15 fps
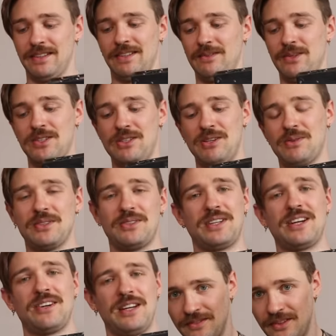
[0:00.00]
what do you want to
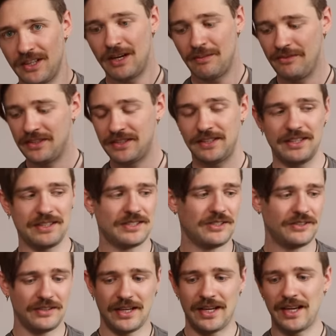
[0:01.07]
carry? Well, obviously.
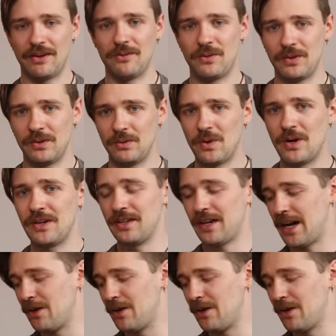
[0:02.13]
So I will want,